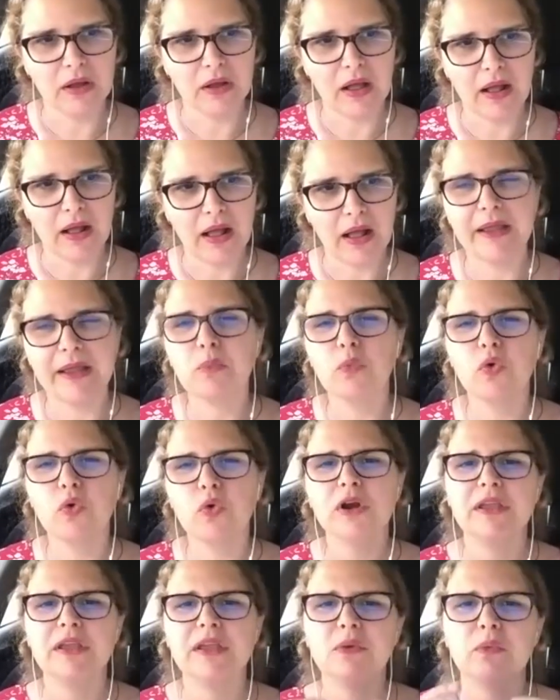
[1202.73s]
I am
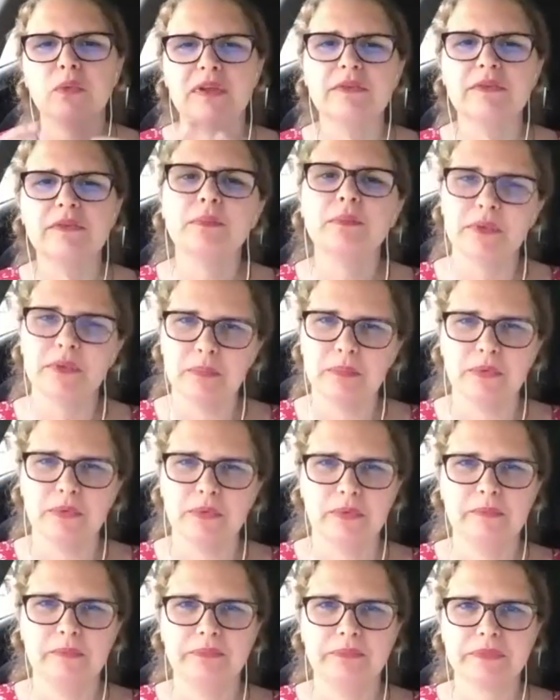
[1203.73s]
working with
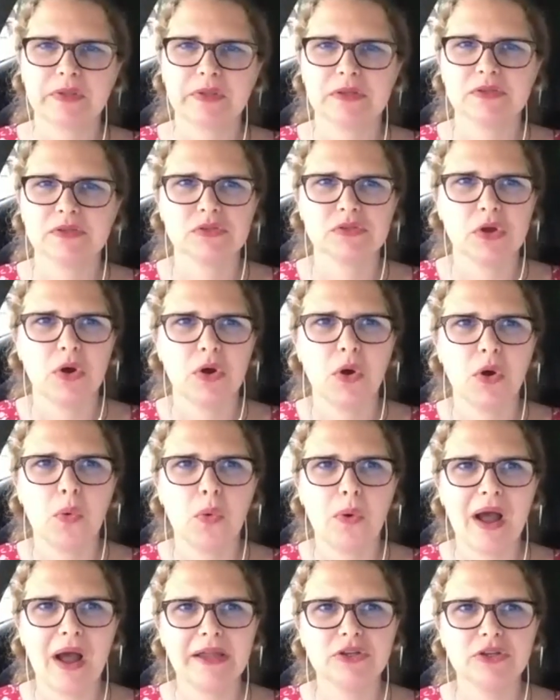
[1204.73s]
people,
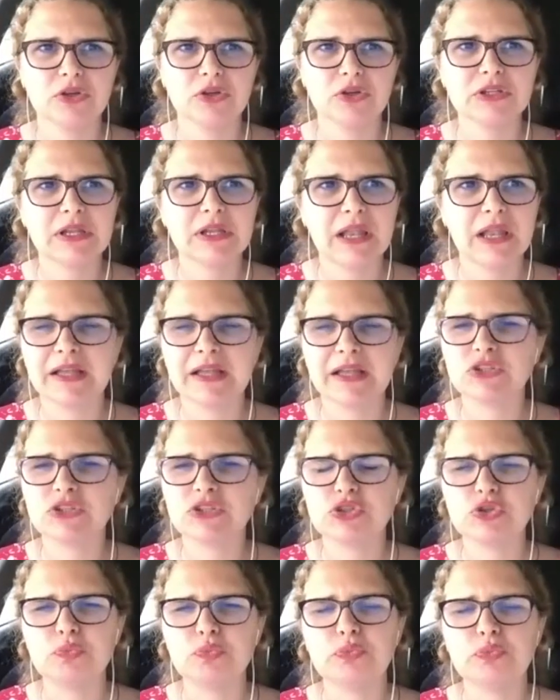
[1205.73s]
so I don't like
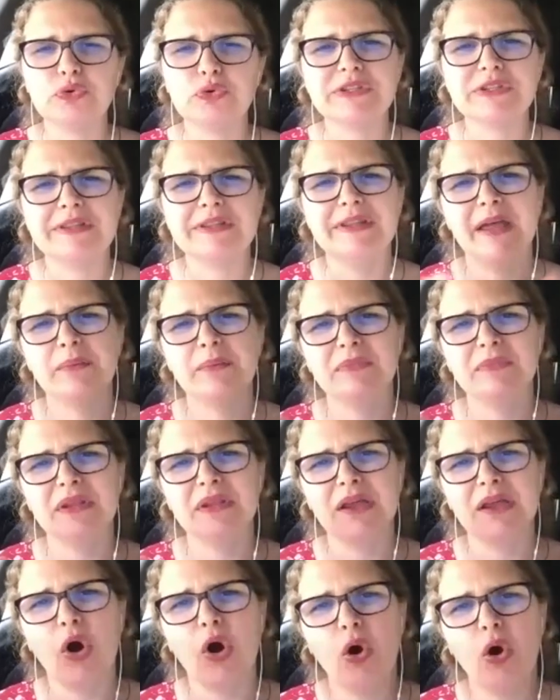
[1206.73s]
to put them
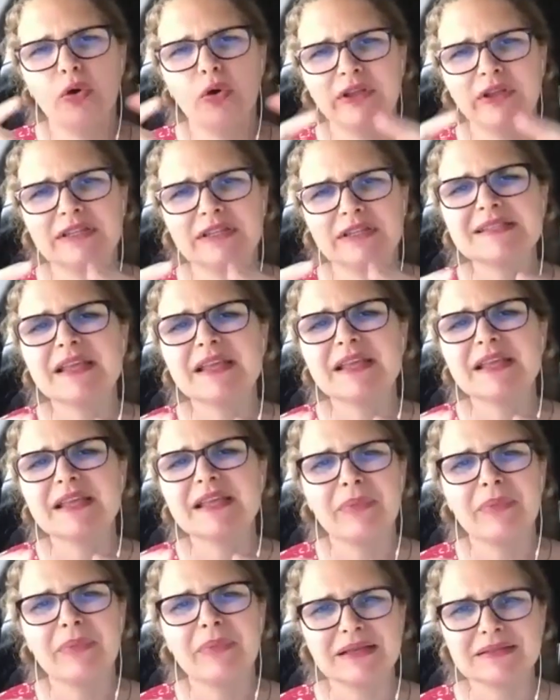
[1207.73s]
all in the
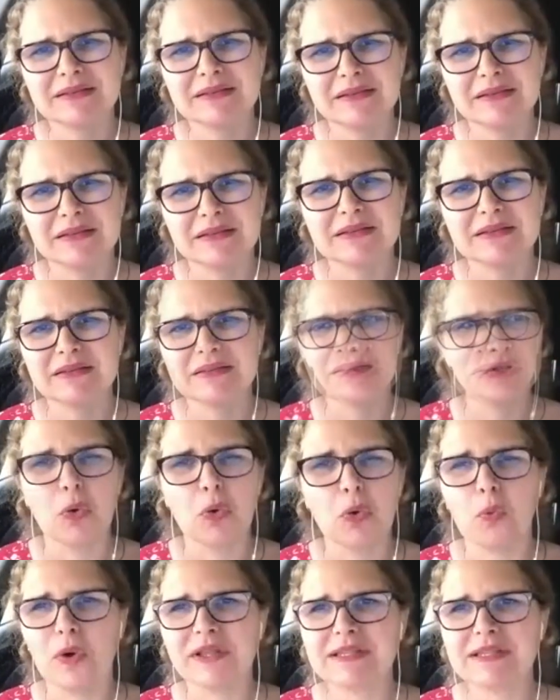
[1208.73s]
same basket.
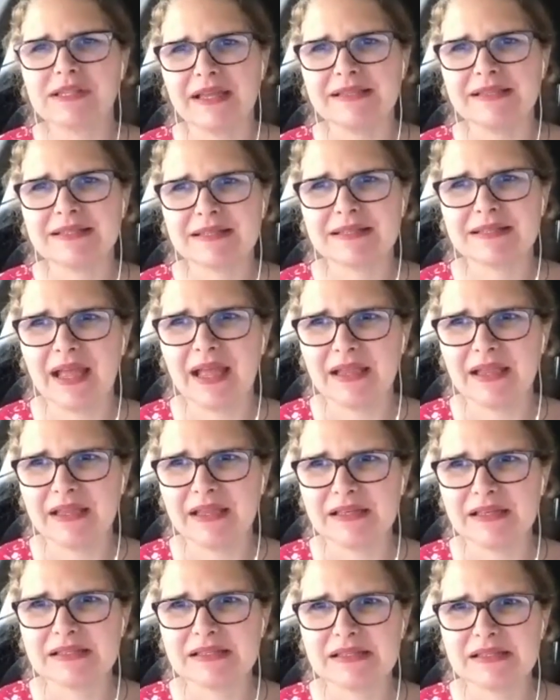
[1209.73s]
What I say
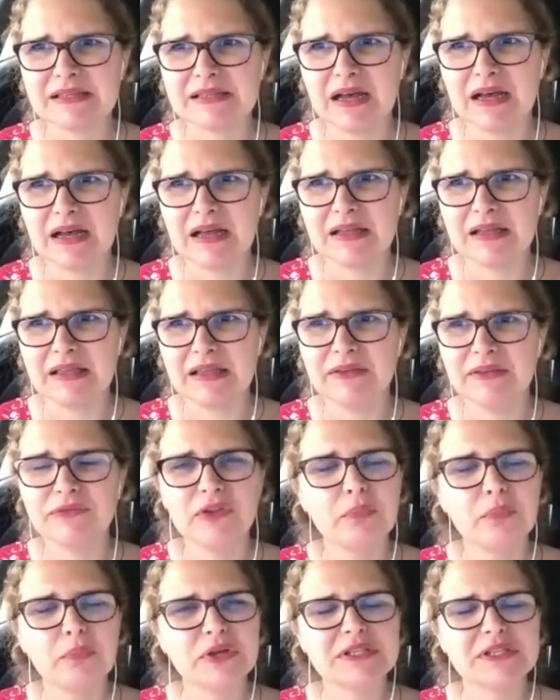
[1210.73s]
is, if the
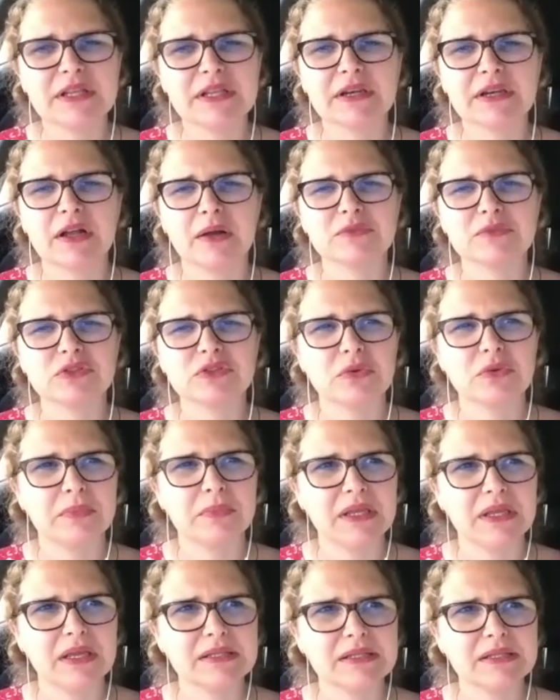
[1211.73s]
person comes to
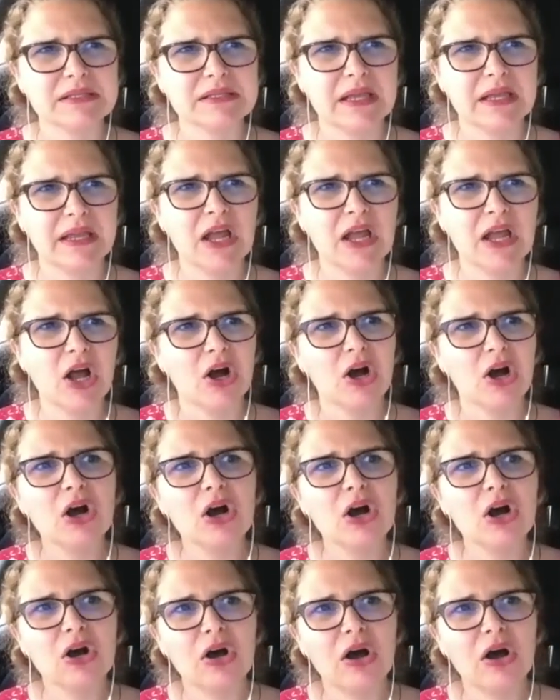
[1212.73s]
me and say,
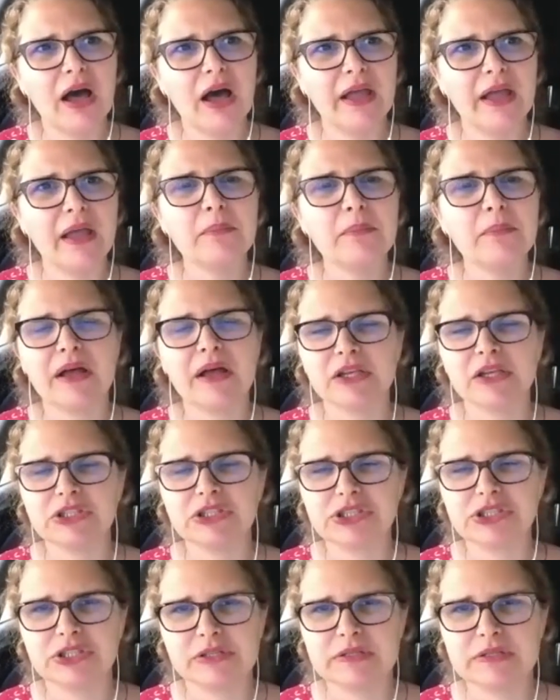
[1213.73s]
"Oh, I am
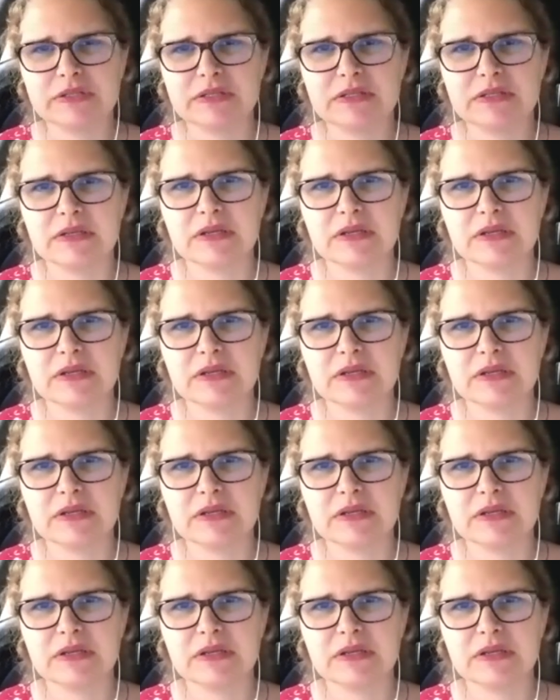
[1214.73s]
anxious,"